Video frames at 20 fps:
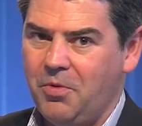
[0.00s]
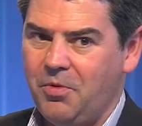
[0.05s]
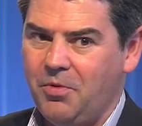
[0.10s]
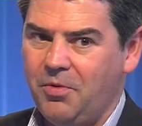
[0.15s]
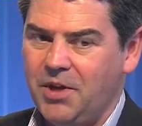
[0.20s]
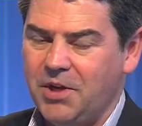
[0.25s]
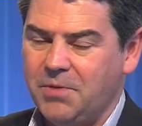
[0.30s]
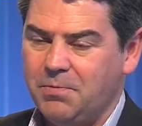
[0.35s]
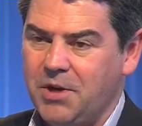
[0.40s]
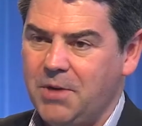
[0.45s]

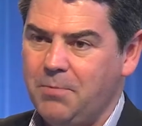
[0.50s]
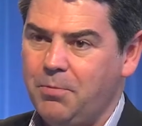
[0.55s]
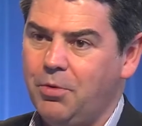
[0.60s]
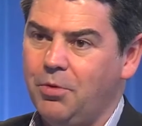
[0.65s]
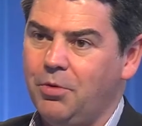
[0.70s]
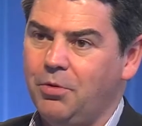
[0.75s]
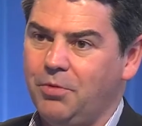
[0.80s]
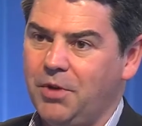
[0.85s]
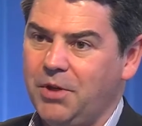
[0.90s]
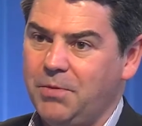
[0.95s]
these
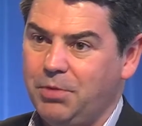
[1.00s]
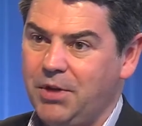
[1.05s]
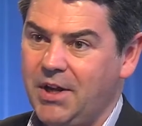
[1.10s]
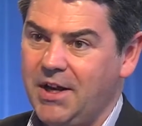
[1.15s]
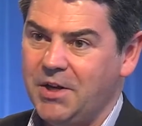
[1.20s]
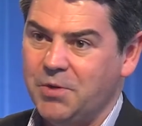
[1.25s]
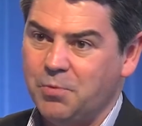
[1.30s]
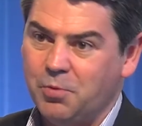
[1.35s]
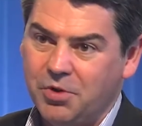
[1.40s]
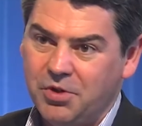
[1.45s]

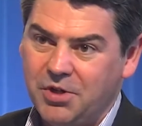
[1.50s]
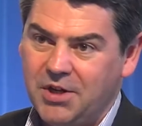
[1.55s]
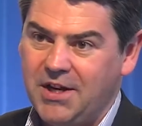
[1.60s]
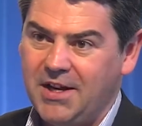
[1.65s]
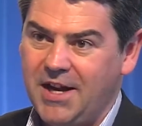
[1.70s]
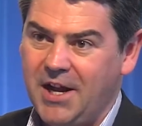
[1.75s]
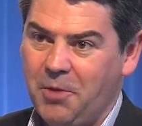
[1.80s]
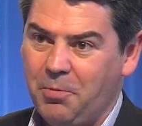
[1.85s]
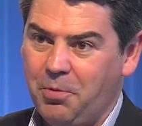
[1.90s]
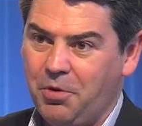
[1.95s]
players would need
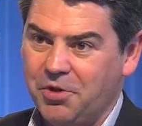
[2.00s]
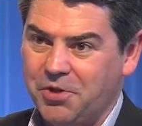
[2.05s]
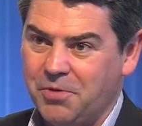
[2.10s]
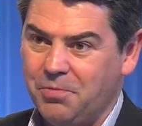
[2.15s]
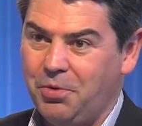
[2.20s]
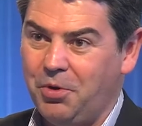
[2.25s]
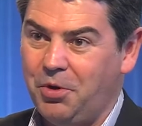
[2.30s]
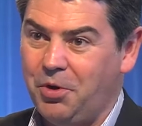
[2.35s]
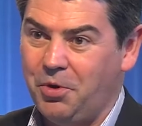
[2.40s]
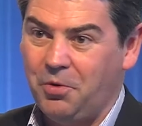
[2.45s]
help or
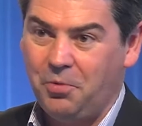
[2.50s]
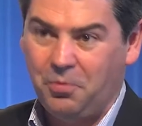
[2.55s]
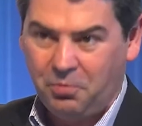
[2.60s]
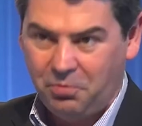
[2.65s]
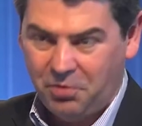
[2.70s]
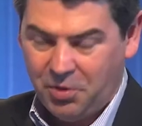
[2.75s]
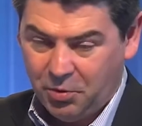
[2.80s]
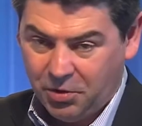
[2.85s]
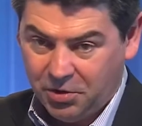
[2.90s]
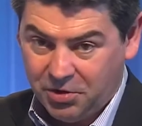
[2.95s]
support,
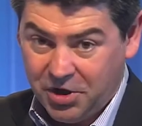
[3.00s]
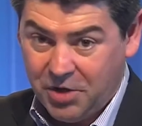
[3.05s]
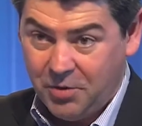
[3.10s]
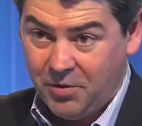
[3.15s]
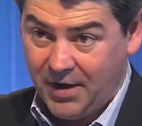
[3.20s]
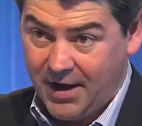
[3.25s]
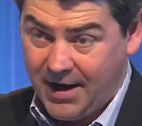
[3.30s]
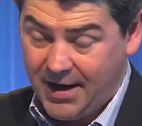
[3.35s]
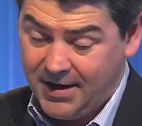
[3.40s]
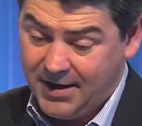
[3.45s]
we will do
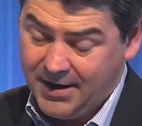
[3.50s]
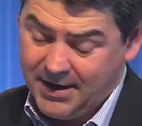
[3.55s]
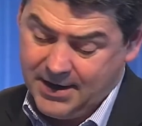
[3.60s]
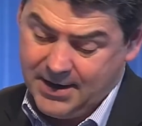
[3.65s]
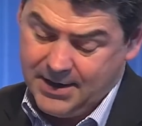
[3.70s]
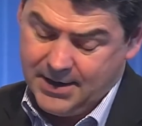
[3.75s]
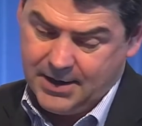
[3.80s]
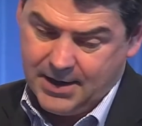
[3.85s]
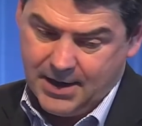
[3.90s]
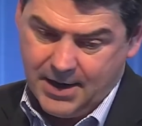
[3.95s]
that.
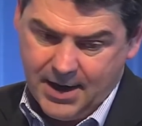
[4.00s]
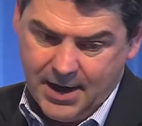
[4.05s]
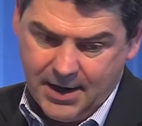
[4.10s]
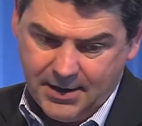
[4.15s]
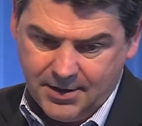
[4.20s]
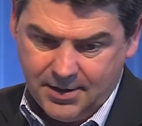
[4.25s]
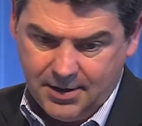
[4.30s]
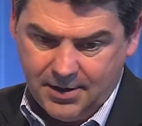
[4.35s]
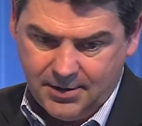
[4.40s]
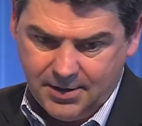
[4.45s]

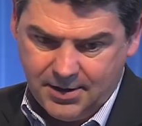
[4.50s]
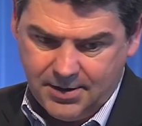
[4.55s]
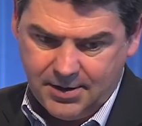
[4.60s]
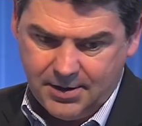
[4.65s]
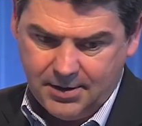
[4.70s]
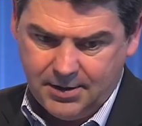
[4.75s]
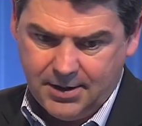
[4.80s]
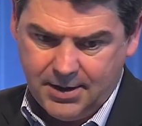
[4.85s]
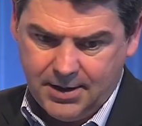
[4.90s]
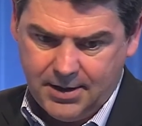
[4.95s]

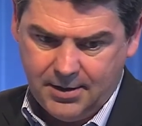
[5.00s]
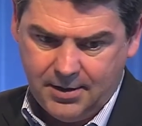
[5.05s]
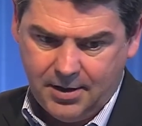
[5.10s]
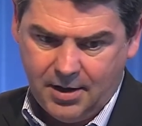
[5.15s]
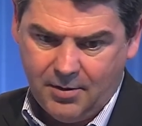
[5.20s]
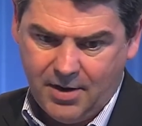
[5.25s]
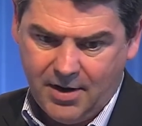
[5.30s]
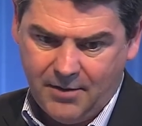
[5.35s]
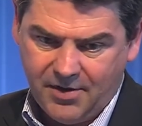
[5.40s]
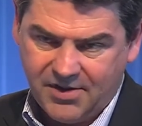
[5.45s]
Additionally,
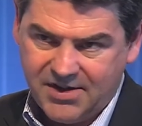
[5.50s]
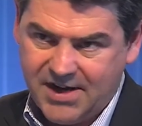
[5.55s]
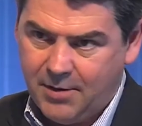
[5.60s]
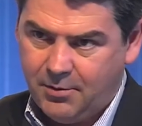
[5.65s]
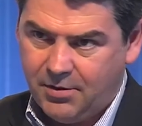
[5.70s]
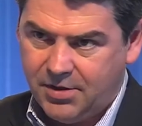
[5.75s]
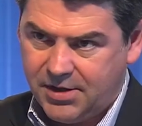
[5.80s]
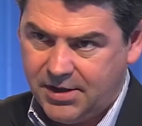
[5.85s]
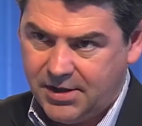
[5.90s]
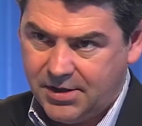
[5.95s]
around the
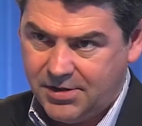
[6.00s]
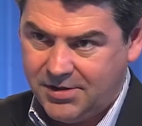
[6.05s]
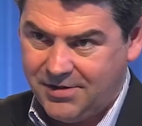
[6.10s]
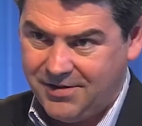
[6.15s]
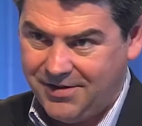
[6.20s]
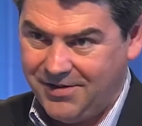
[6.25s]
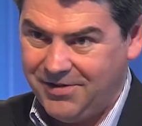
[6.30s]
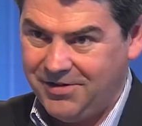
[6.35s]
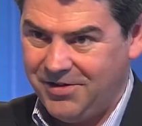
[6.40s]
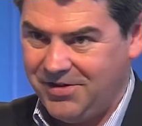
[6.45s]
terraces
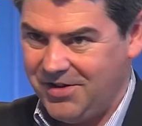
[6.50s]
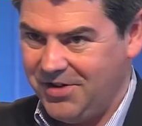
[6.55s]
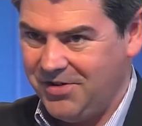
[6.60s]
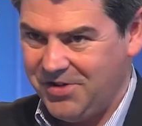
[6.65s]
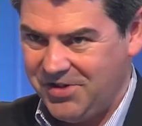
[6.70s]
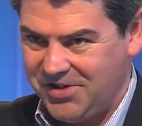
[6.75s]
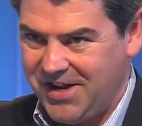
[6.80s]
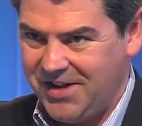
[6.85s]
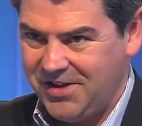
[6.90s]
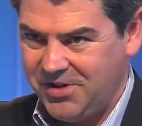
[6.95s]
and the
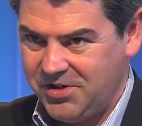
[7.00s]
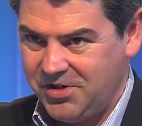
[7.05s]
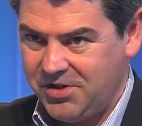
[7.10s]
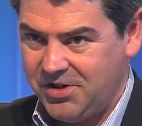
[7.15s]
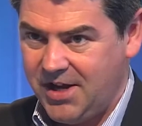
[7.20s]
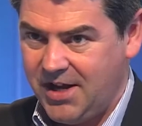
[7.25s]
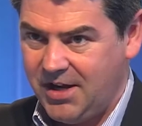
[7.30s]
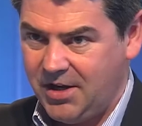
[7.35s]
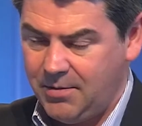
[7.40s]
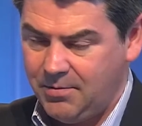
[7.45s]
stands at
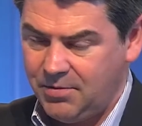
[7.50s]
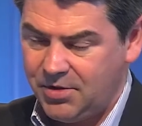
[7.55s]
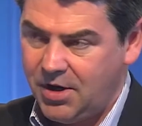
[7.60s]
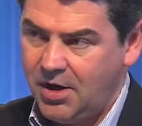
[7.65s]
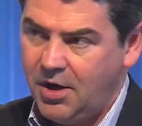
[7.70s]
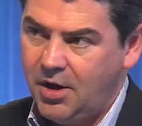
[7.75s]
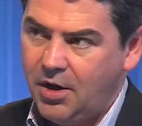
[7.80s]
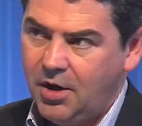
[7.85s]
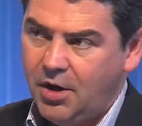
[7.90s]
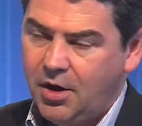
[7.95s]
stadiums,
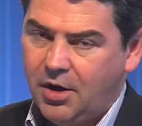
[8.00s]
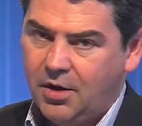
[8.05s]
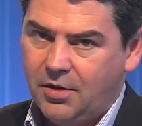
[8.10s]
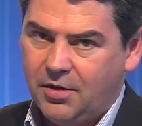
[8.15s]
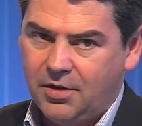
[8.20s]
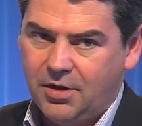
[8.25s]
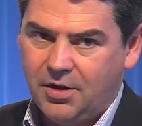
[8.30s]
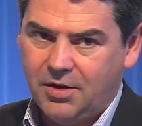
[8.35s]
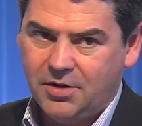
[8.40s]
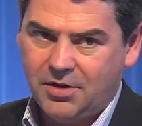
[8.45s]

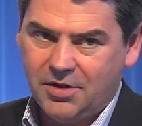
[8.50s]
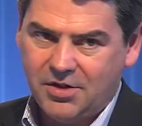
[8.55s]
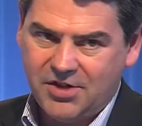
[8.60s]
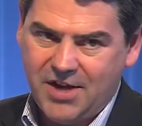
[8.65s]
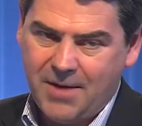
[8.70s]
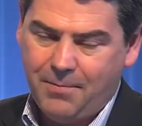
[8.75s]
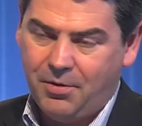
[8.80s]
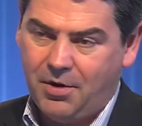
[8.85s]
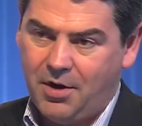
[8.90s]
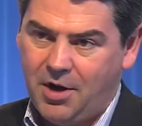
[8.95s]

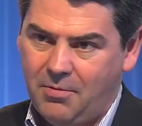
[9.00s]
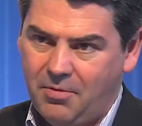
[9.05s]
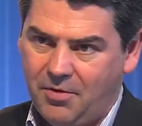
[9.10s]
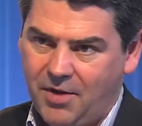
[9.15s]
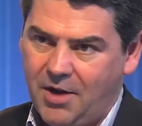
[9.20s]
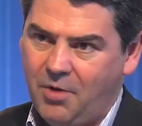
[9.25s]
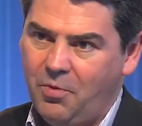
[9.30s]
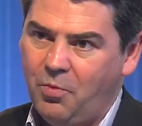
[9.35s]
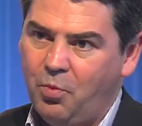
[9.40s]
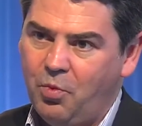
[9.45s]
separate arm of
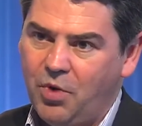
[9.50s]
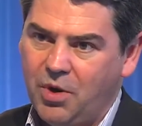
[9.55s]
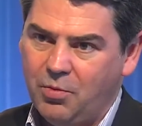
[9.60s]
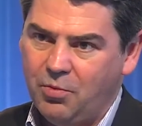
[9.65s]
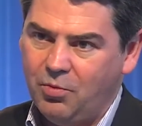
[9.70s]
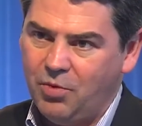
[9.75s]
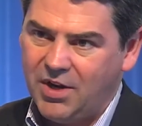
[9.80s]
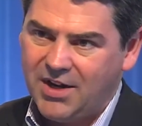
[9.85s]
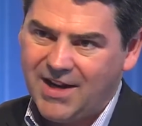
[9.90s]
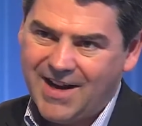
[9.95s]
that,
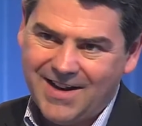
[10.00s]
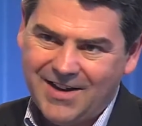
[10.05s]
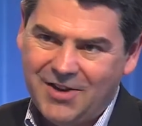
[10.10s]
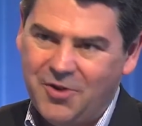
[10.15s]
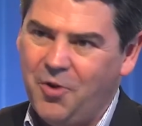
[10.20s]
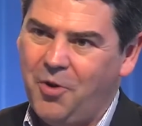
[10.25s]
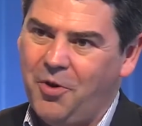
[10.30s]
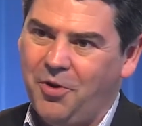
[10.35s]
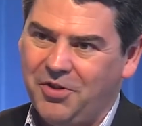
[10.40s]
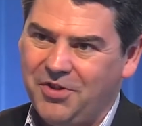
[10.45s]
we
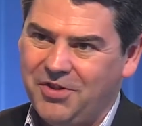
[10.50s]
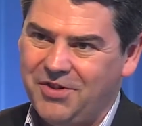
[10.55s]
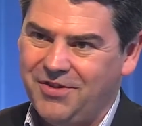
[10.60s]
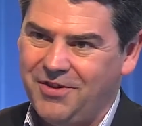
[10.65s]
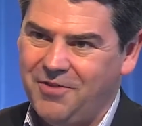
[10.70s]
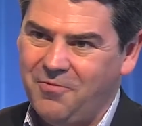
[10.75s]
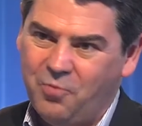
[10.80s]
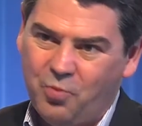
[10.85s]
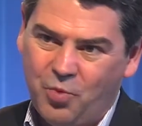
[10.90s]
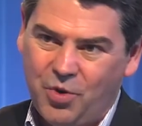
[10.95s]
cannot
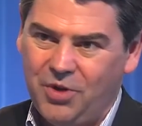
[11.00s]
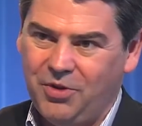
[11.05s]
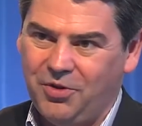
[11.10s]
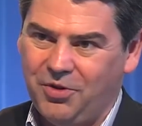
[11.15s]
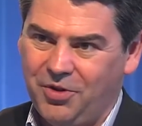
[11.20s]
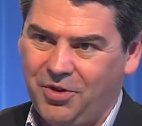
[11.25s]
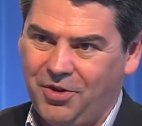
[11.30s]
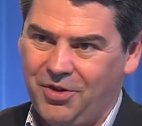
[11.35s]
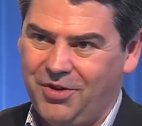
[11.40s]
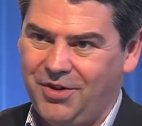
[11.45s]
and will
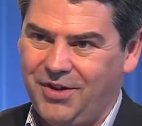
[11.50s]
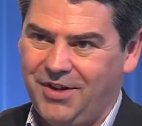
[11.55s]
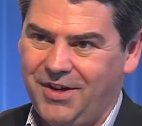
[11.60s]
not